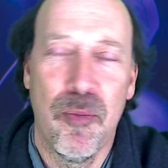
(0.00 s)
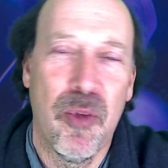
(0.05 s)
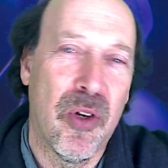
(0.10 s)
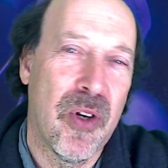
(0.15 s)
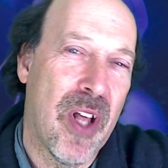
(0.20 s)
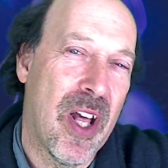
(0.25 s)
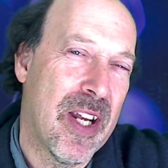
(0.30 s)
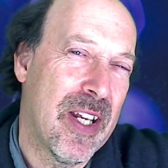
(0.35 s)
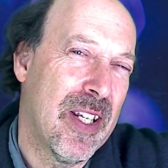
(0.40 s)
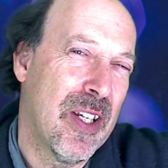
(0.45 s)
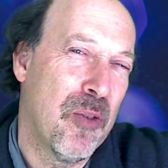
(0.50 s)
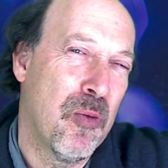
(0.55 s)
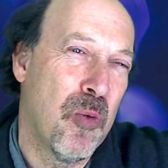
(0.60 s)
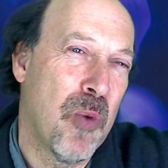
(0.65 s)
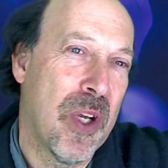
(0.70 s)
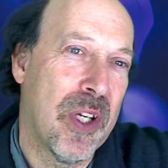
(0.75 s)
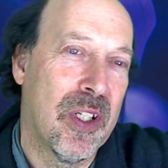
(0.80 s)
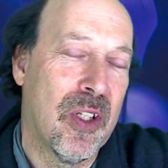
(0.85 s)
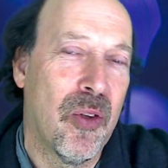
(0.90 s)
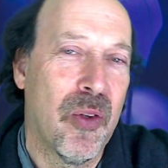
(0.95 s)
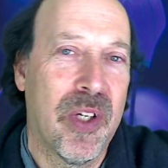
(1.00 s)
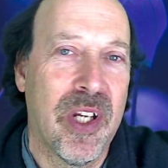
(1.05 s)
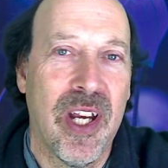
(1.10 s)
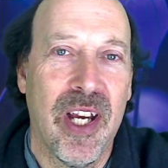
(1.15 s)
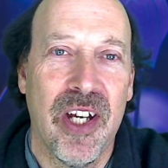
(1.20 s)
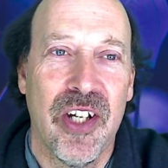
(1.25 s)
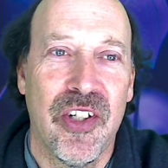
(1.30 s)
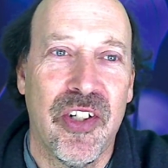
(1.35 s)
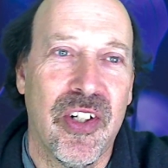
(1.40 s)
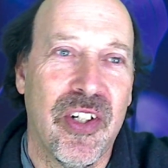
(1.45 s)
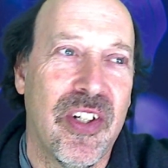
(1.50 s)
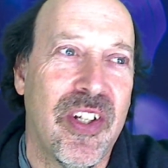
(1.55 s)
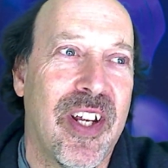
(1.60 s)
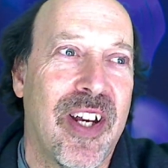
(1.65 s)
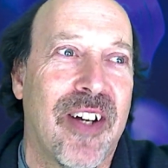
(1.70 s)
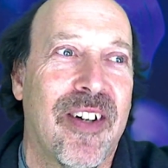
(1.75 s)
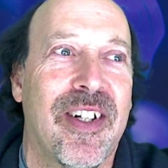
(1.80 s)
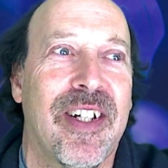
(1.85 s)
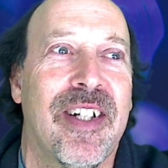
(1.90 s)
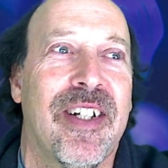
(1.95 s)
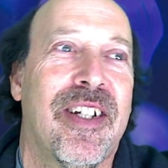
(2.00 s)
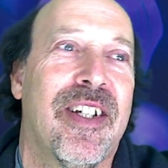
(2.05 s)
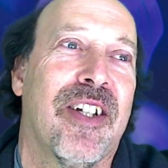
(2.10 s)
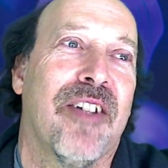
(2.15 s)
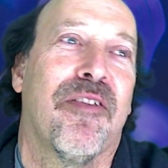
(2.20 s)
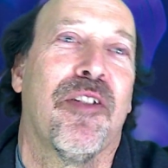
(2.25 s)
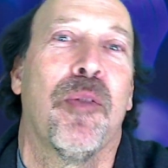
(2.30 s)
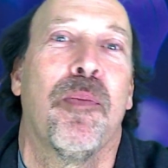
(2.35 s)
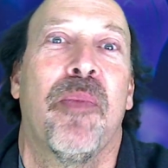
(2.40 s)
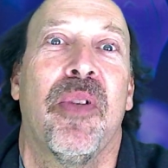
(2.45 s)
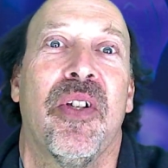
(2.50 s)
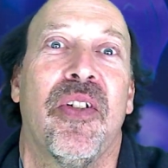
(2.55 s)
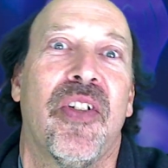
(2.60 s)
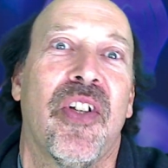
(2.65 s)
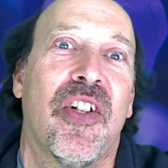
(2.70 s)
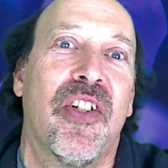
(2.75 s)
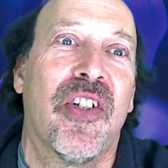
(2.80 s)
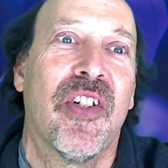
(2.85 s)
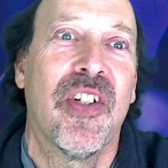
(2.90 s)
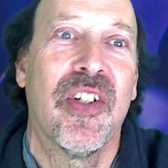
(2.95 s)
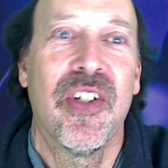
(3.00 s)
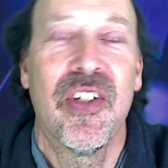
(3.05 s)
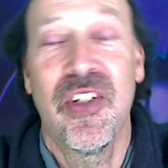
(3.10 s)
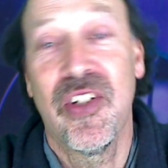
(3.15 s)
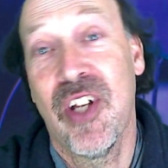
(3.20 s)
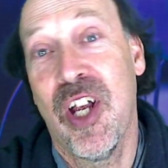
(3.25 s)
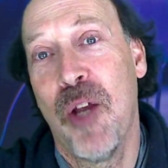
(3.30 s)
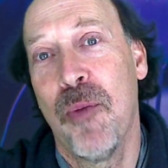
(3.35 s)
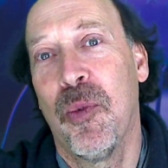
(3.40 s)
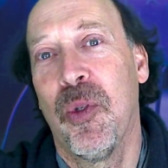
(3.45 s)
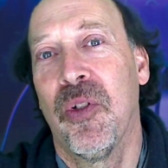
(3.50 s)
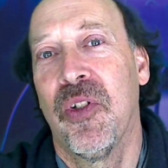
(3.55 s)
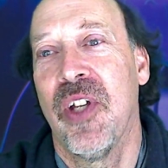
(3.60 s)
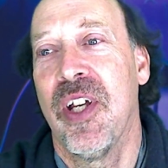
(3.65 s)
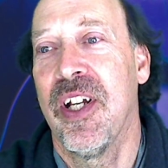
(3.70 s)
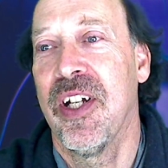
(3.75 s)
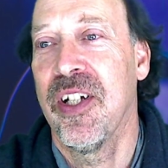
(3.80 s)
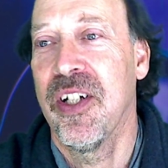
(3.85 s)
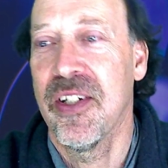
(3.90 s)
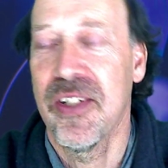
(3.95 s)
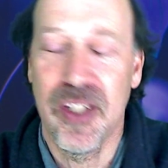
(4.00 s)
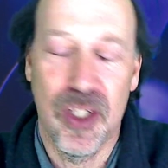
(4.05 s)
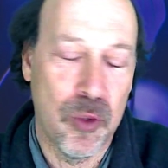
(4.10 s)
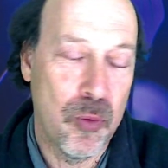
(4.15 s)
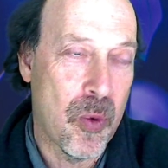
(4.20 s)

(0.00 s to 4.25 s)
they're not in one location, they're in different positions simultaneously,